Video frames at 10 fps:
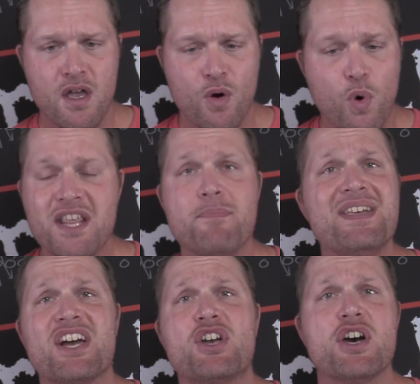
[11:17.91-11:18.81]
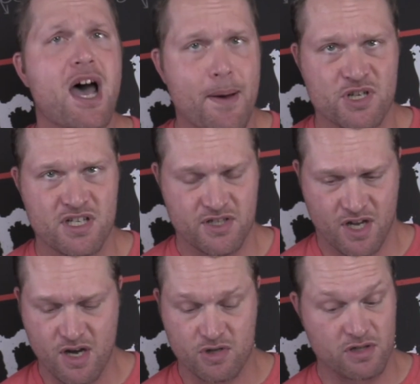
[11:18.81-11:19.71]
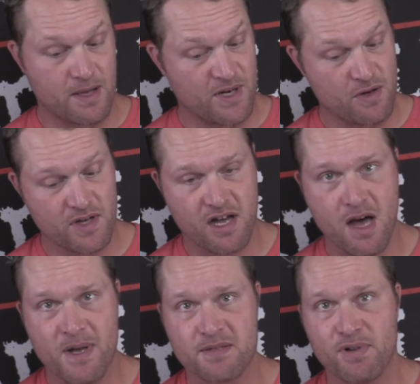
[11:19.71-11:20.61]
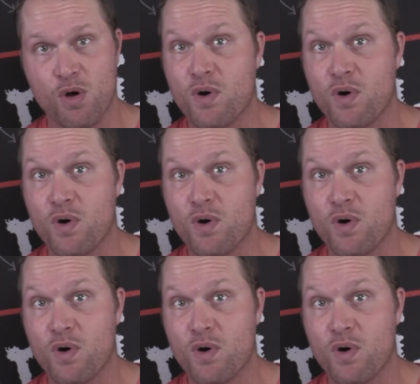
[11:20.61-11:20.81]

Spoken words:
Would he be a good option as a coach? Let me know in the comments below.